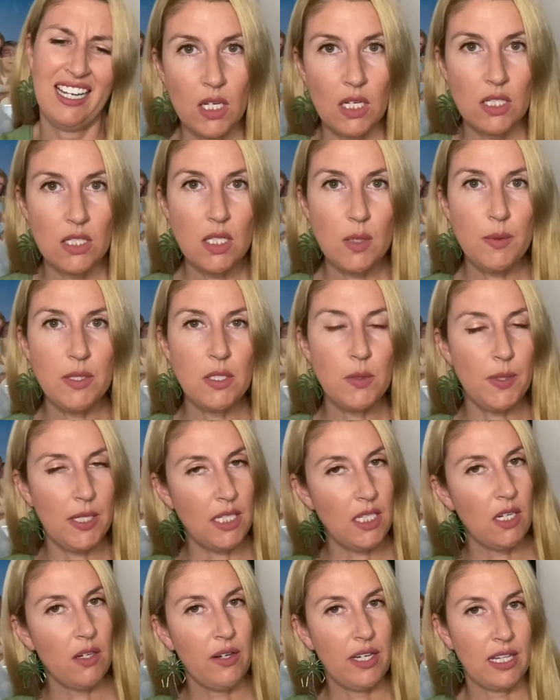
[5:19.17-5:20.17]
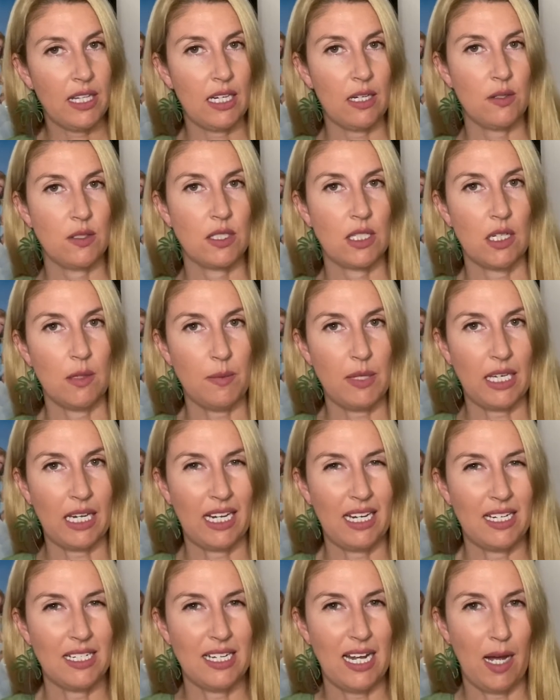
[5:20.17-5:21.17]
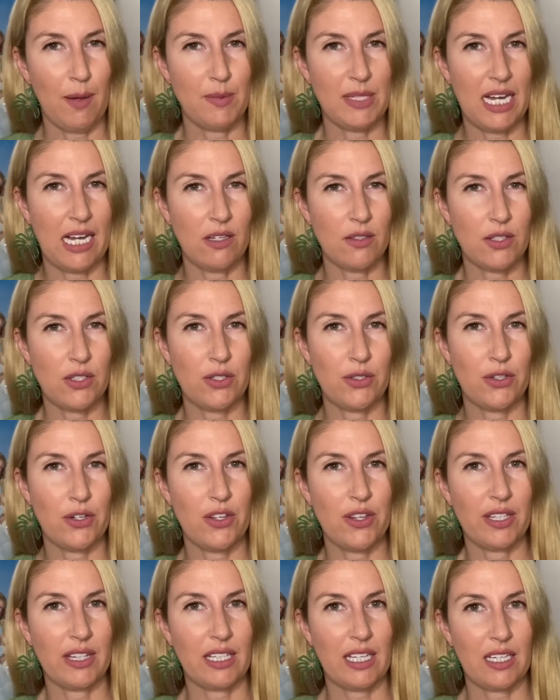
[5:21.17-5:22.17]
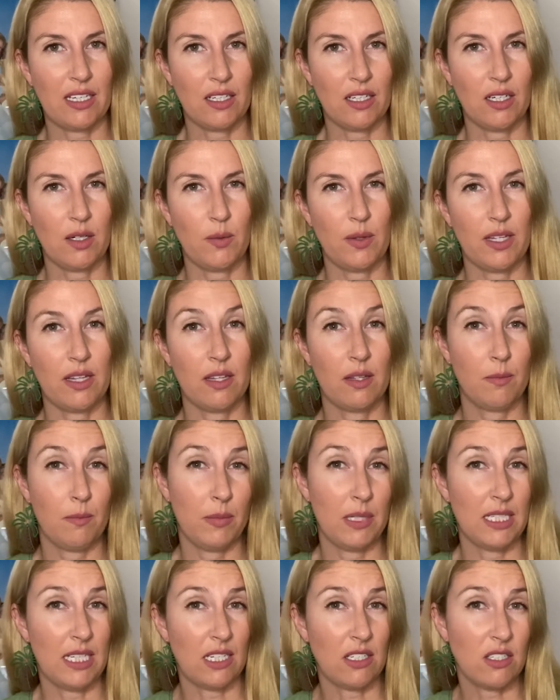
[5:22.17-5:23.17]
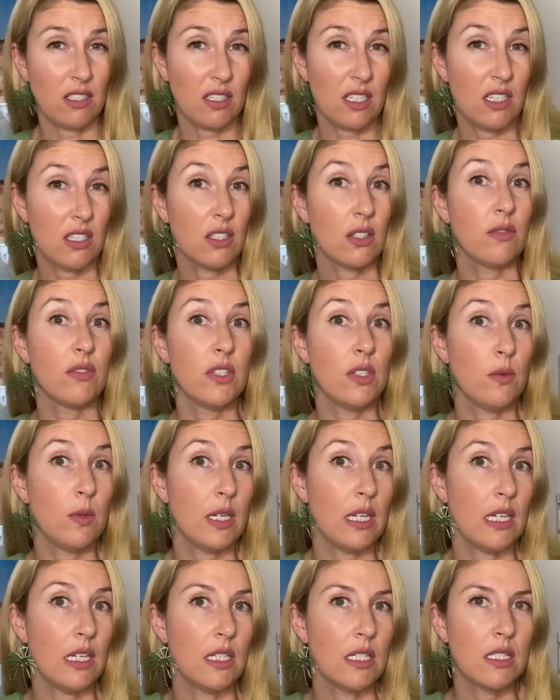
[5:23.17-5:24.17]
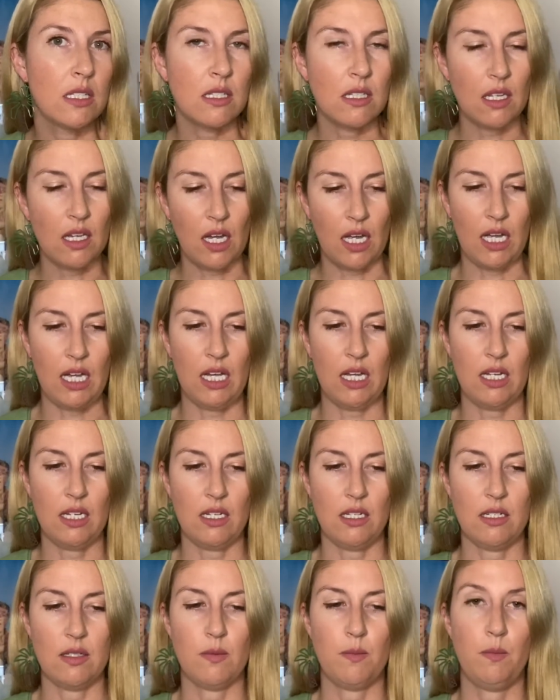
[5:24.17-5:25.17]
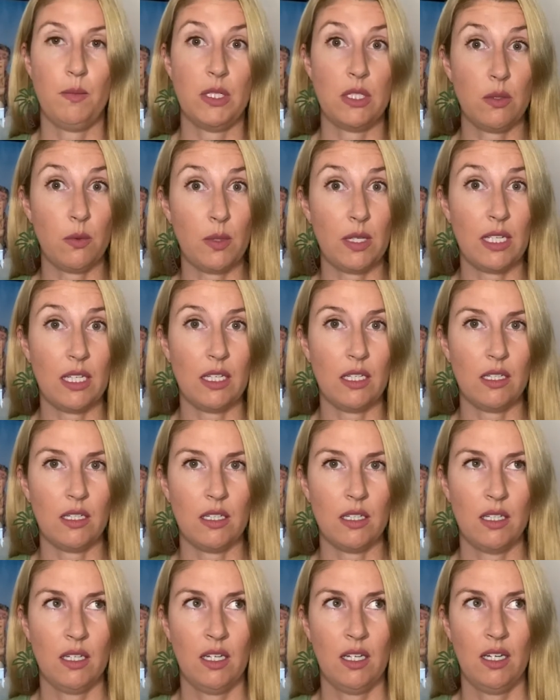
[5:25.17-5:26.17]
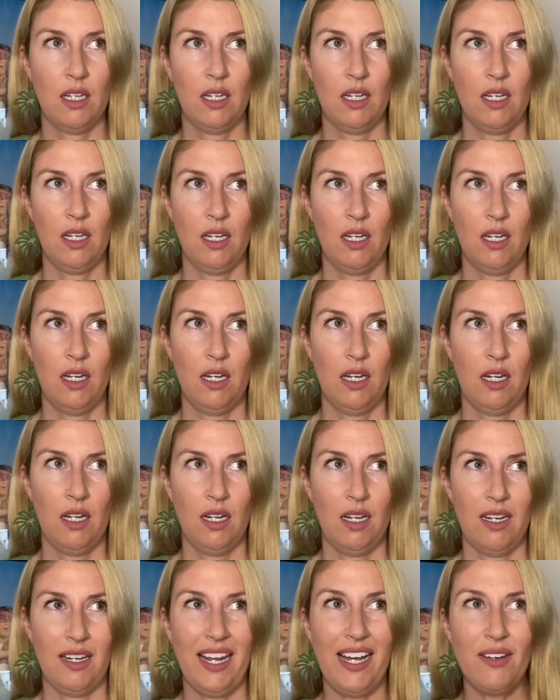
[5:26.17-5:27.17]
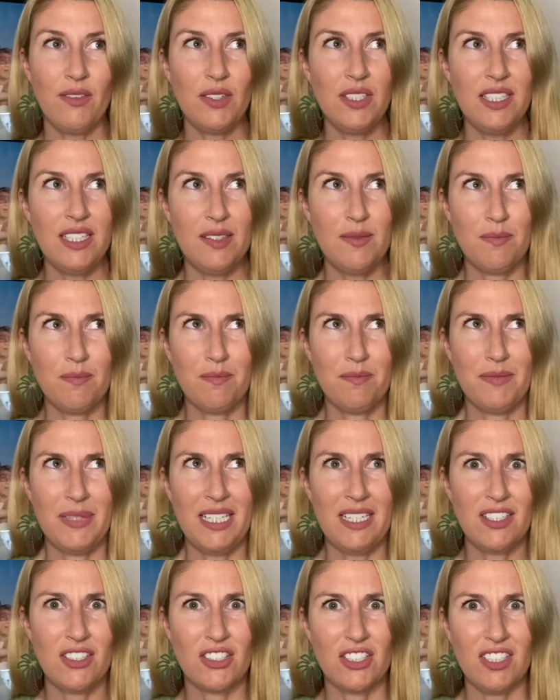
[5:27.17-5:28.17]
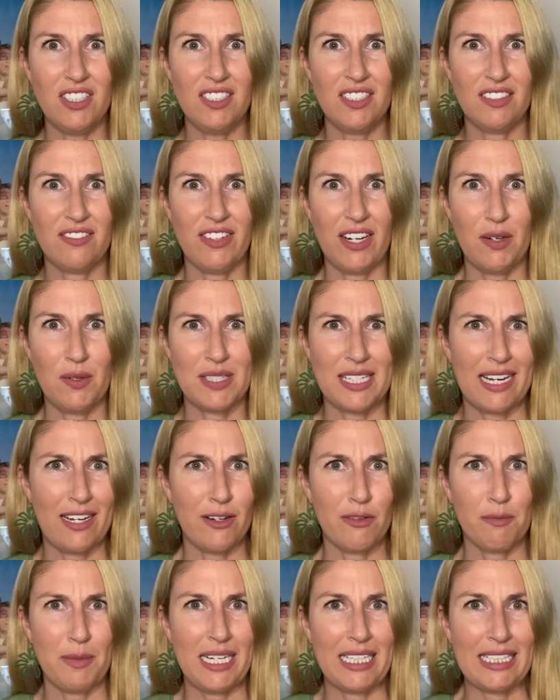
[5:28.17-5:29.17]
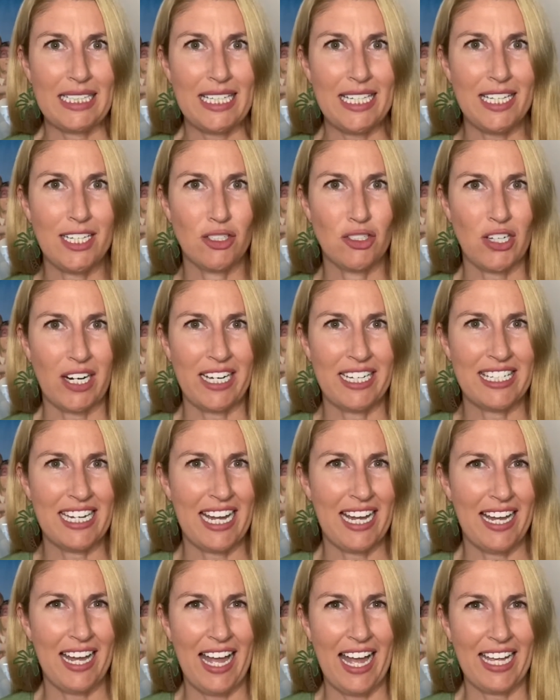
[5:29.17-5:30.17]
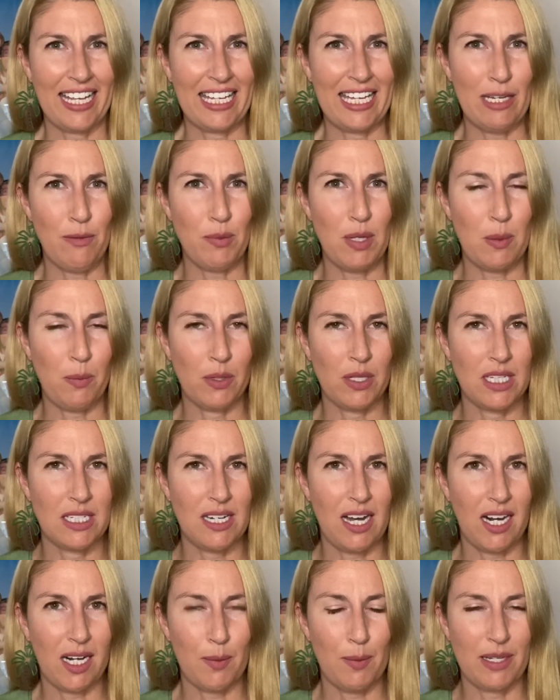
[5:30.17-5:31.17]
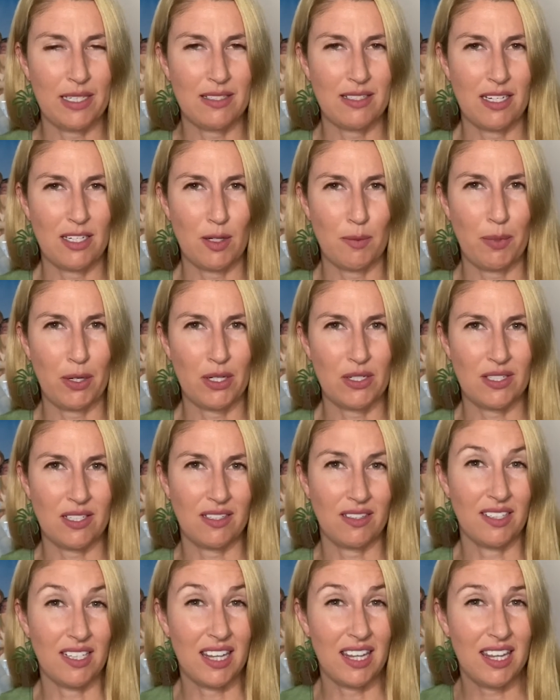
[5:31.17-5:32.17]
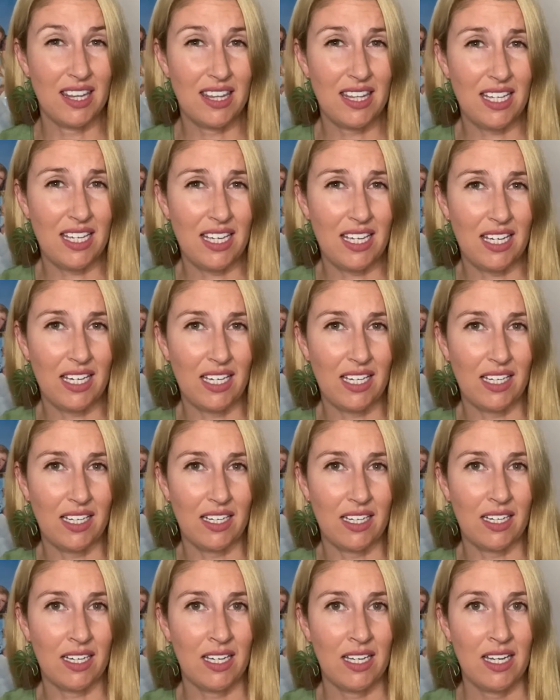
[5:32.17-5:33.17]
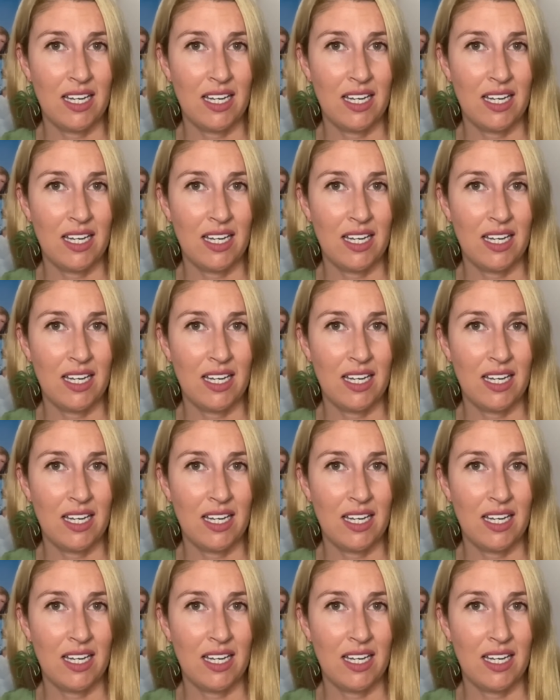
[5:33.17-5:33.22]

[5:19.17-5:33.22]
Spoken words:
so between knowing that I was going to be kind of tapped out sooner than later with potential interviewees, and between not really being sure if I was out of my league trying to get people to talk about such a personal thing,